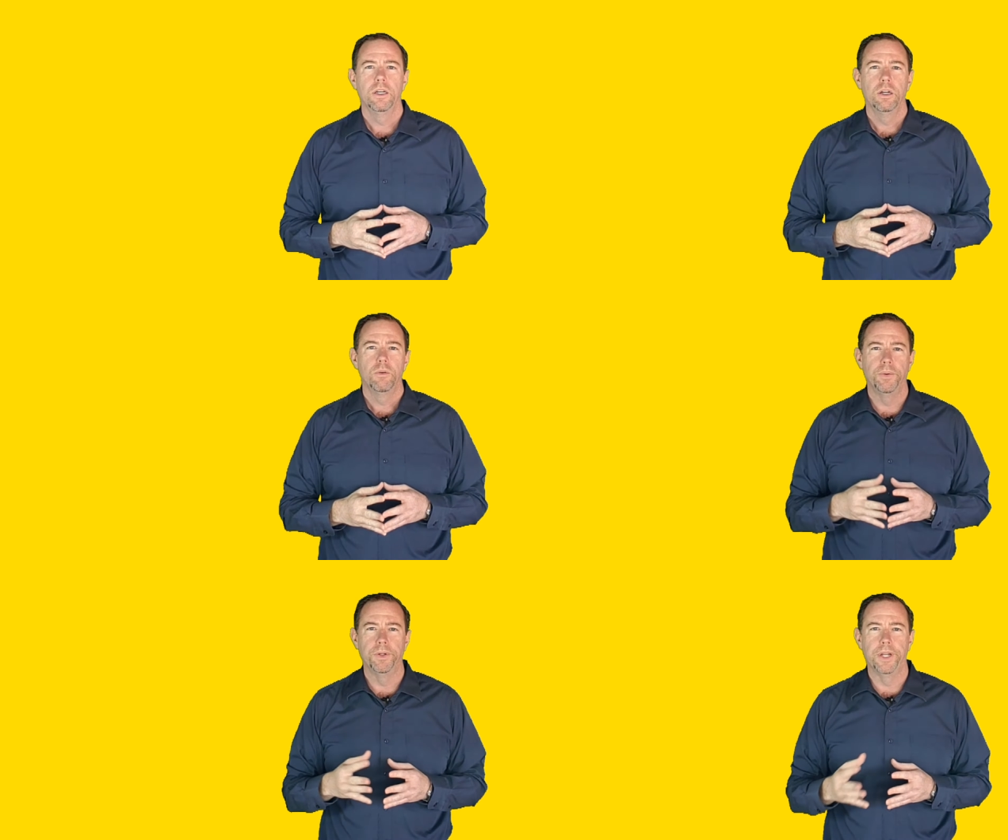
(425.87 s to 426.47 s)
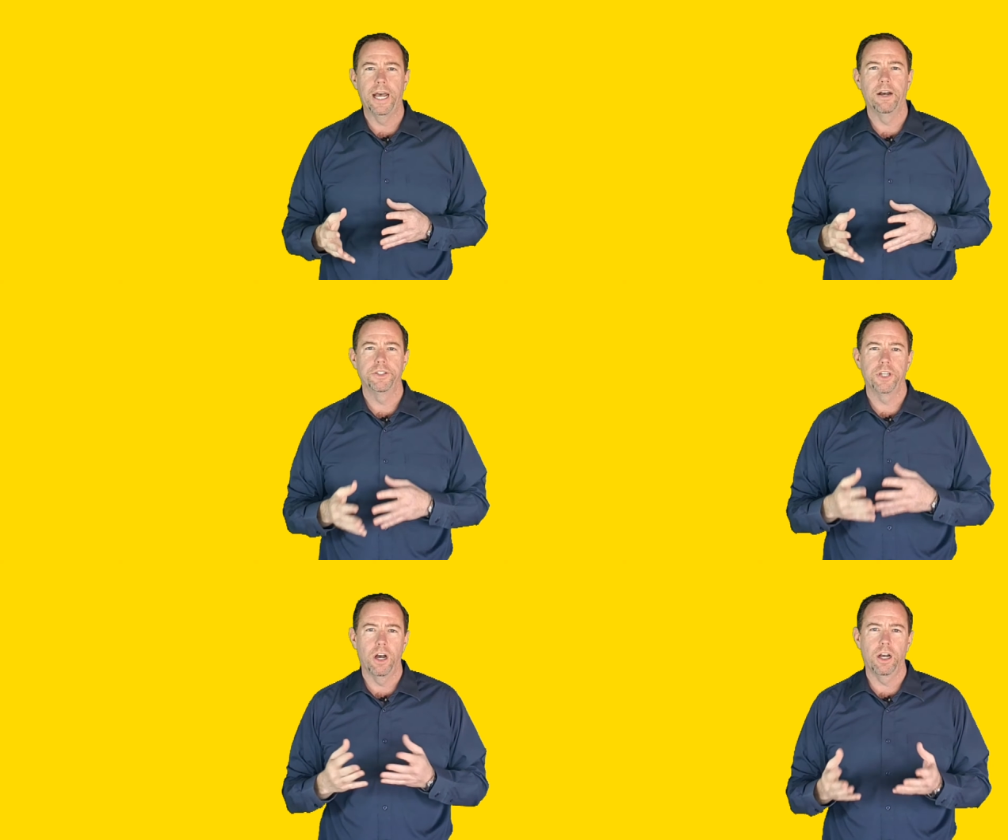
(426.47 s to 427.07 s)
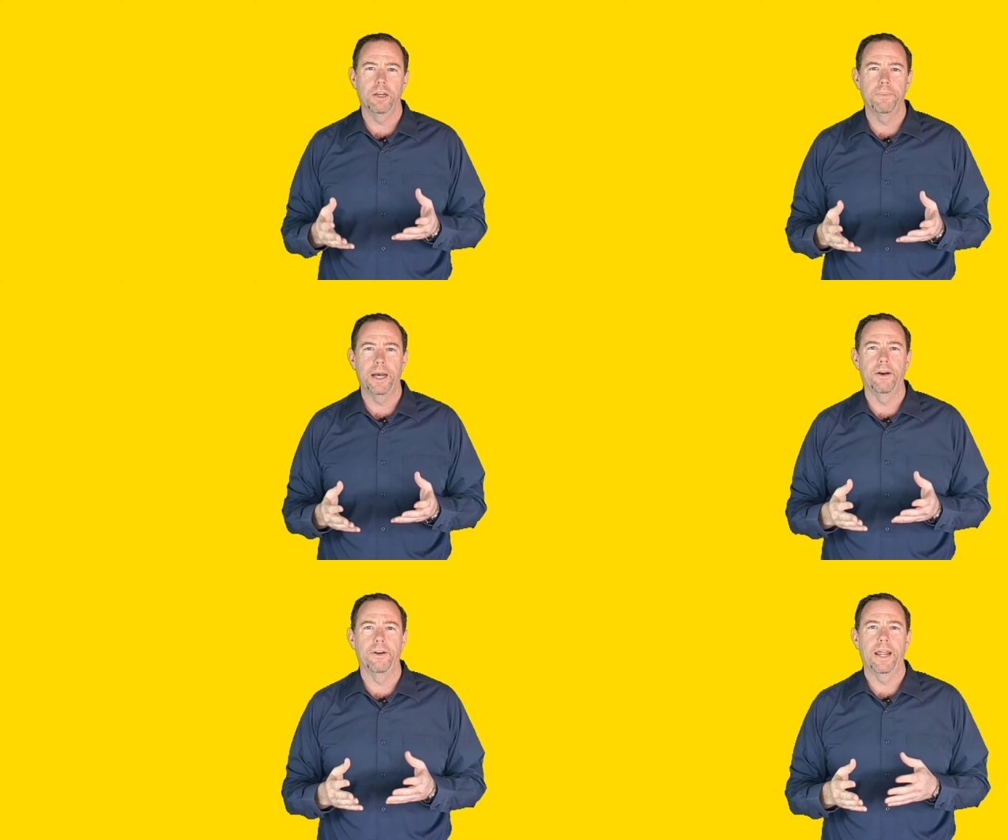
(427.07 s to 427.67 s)
we will now talk
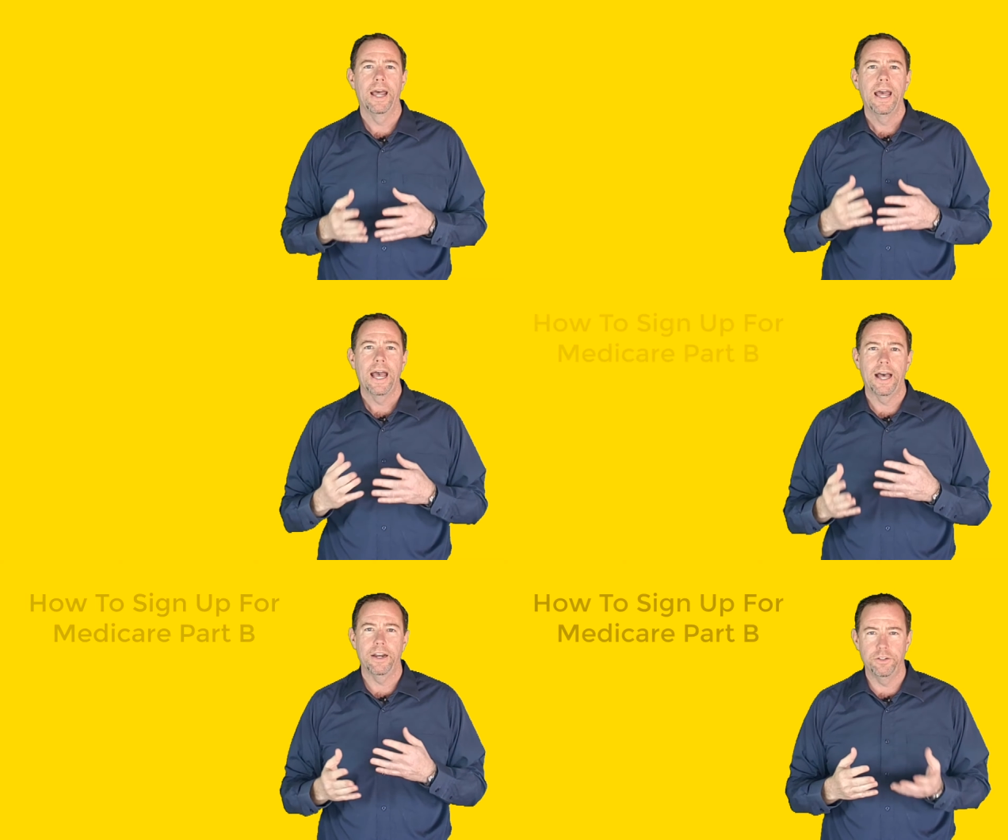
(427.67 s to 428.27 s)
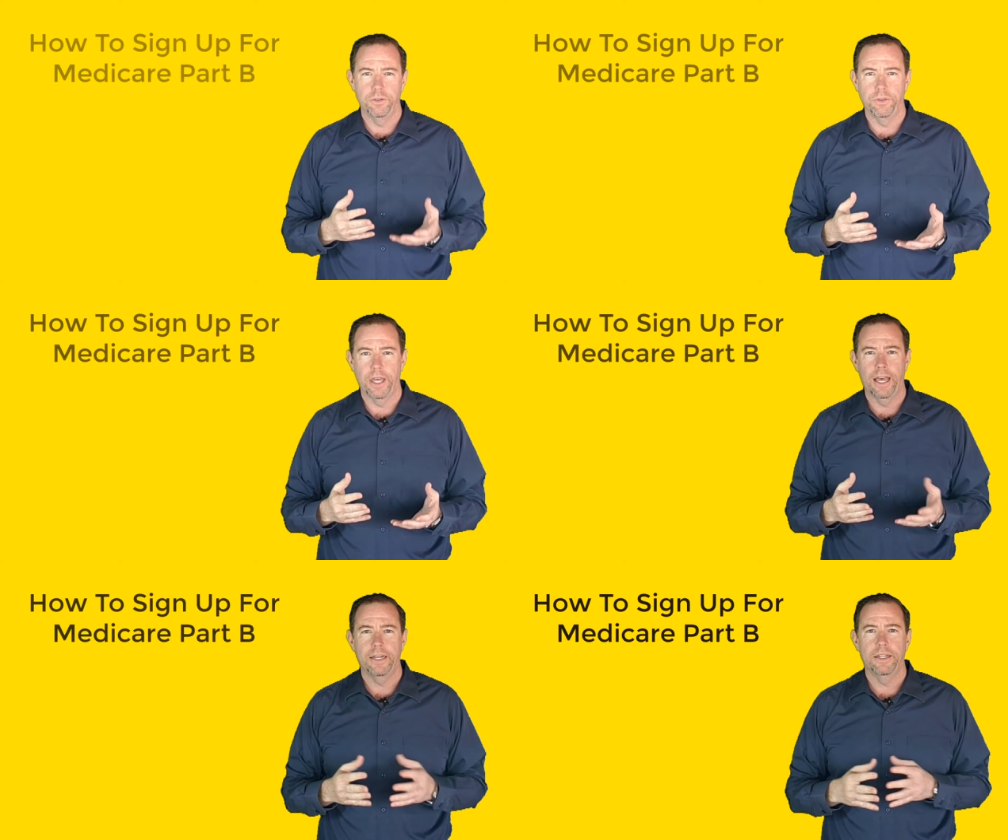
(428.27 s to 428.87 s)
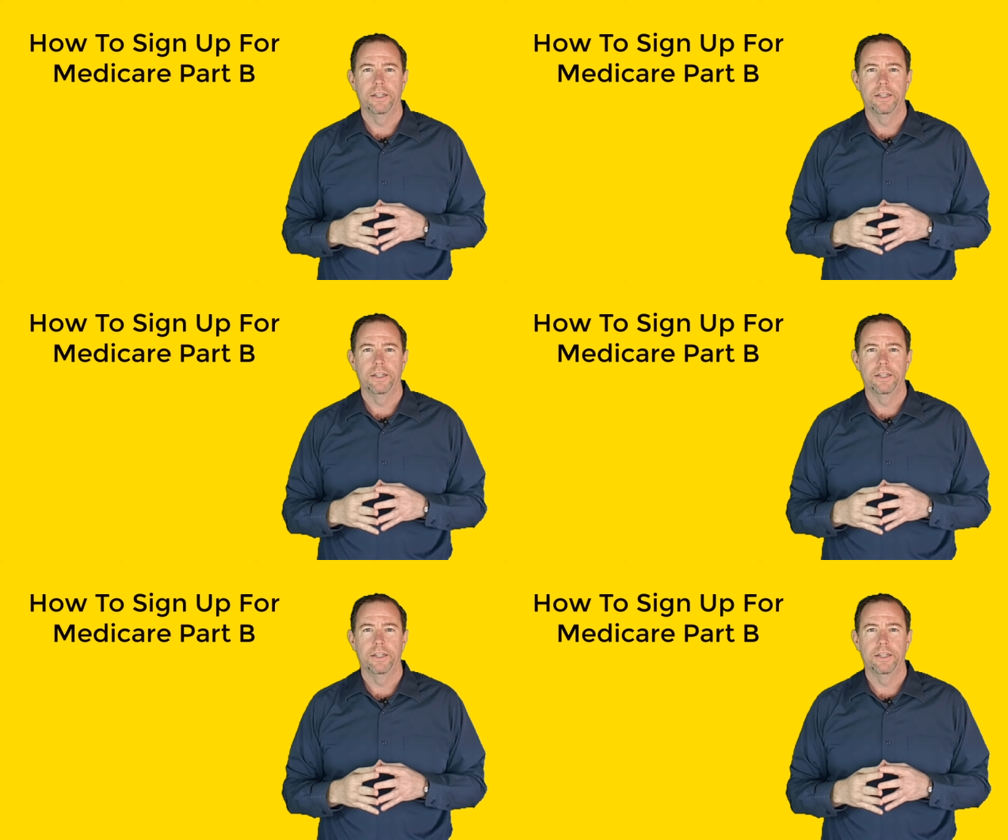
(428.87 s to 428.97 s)
about how to do that.